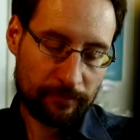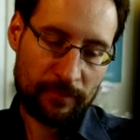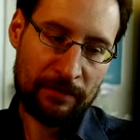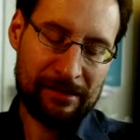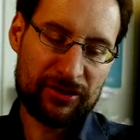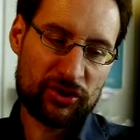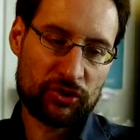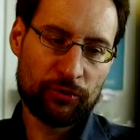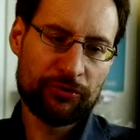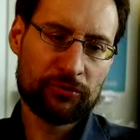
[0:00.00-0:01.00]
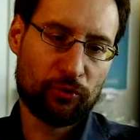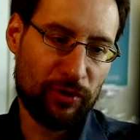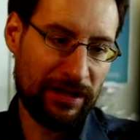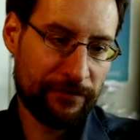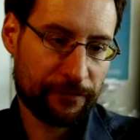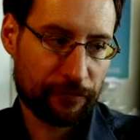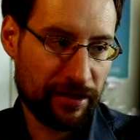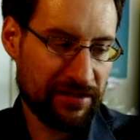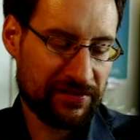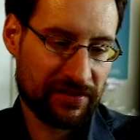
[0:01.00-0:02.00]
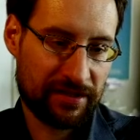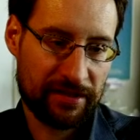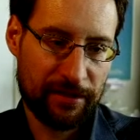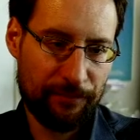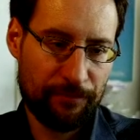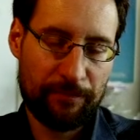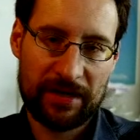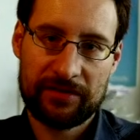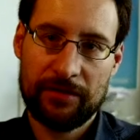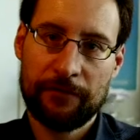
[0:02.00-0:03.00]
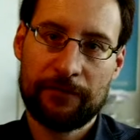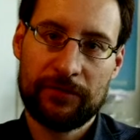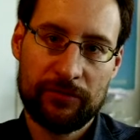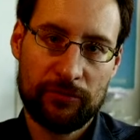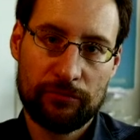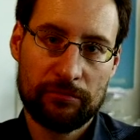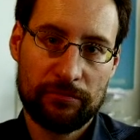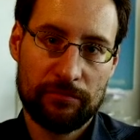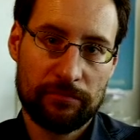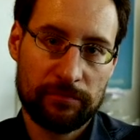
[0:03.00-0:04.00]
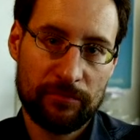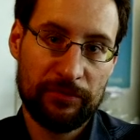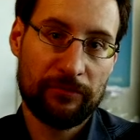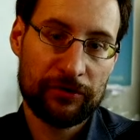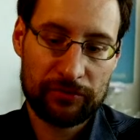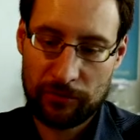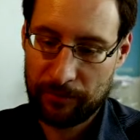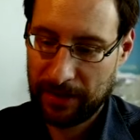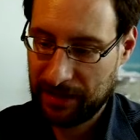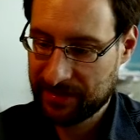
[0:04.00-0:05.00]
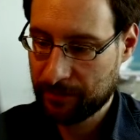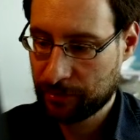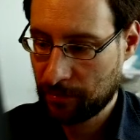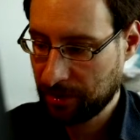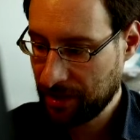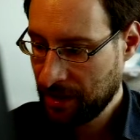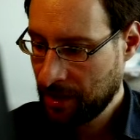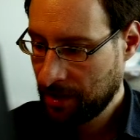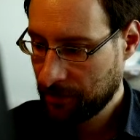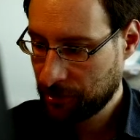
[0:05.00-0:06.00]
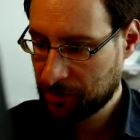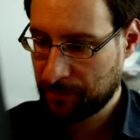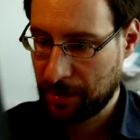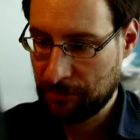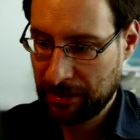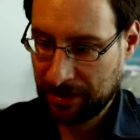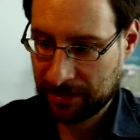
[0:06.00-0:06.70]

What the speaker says: Well, it shouldn't really freeze, but if you want to compile it, then probably not parallel.